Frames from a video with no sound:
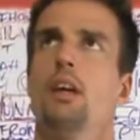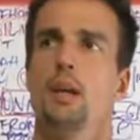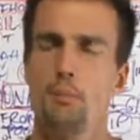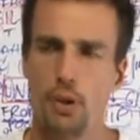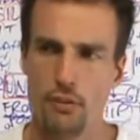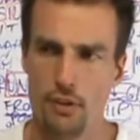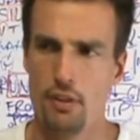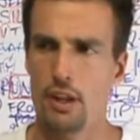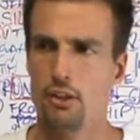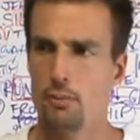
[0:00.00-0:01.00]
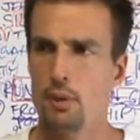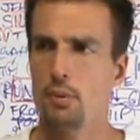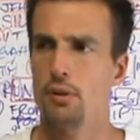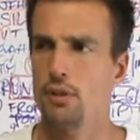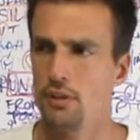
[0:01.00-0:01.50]
imperfect things being
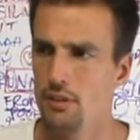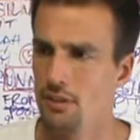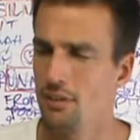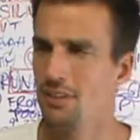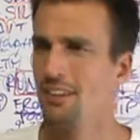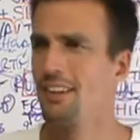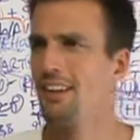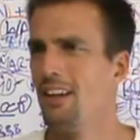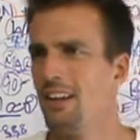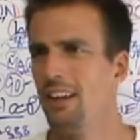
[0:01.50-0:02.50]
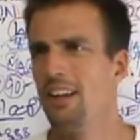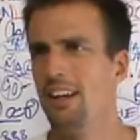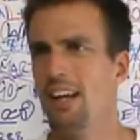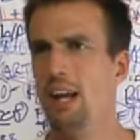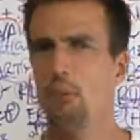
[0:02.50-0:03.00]
perfect.
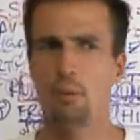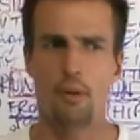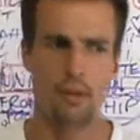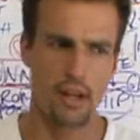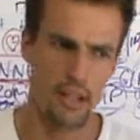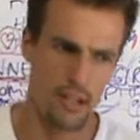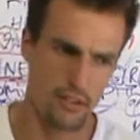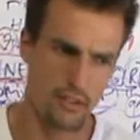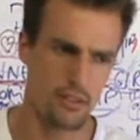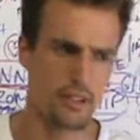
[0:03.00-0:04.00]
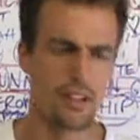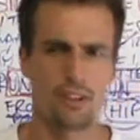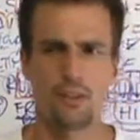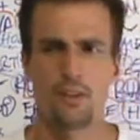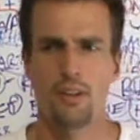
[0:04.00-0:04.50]
And what we think is, you
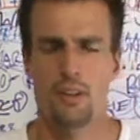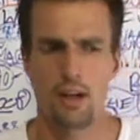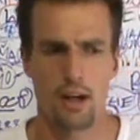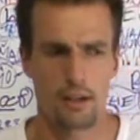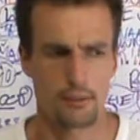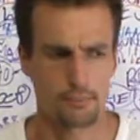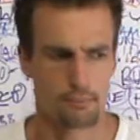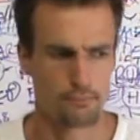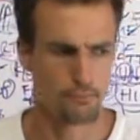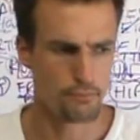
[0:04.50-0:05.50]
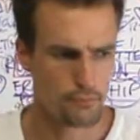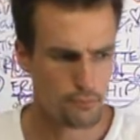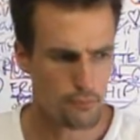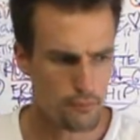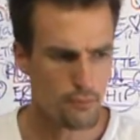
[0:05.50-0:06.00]
know, um,
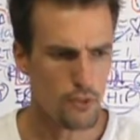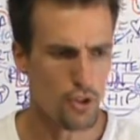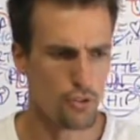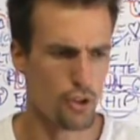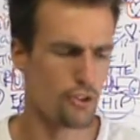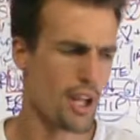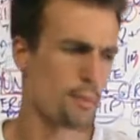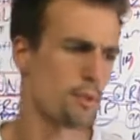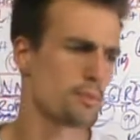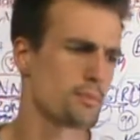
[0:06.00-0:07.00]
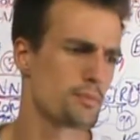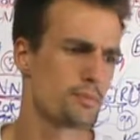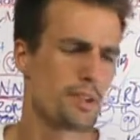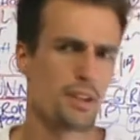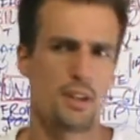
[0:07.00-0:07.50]
for example,
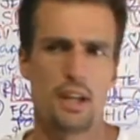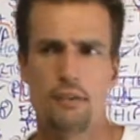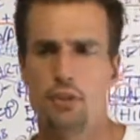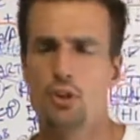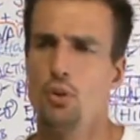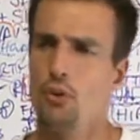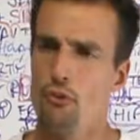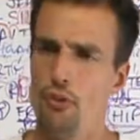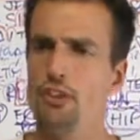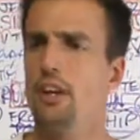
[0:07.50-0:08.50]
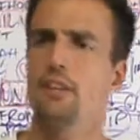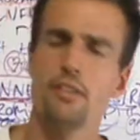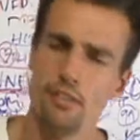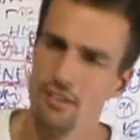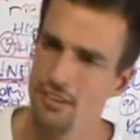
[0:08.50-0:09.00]
if you visit,